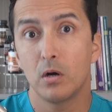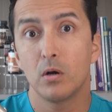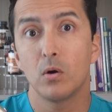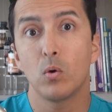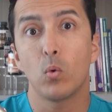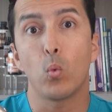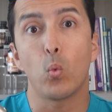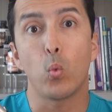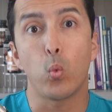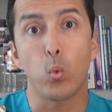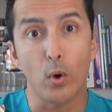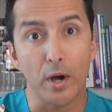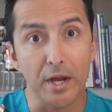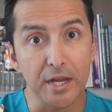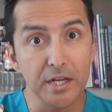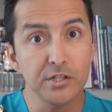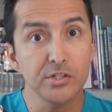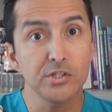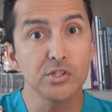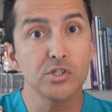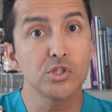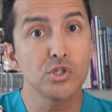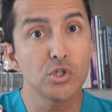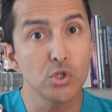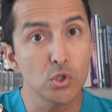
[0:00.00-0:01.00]

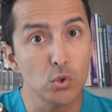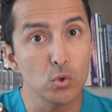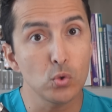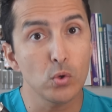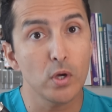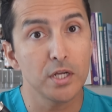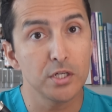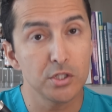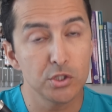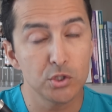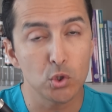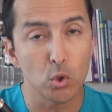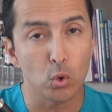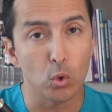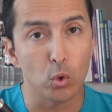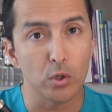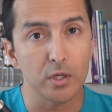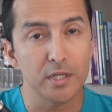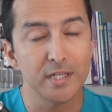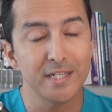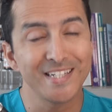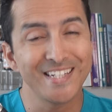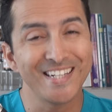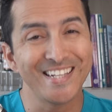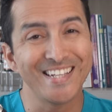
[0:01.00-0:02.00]
ways to enjoy
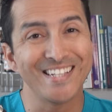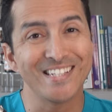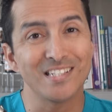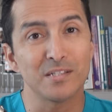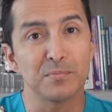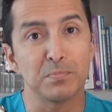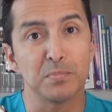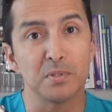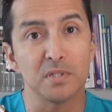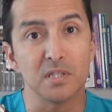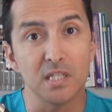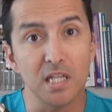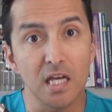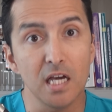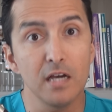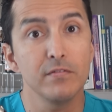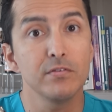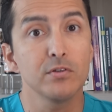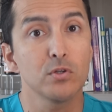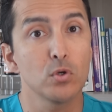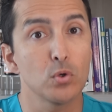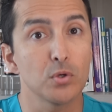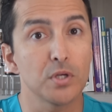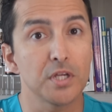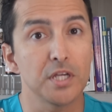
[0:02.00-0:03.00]
these beloved
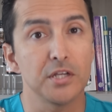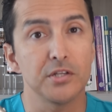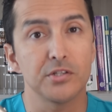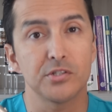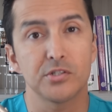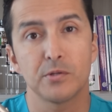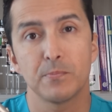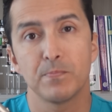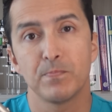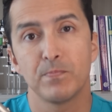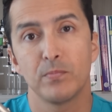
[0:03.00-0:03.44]
cookies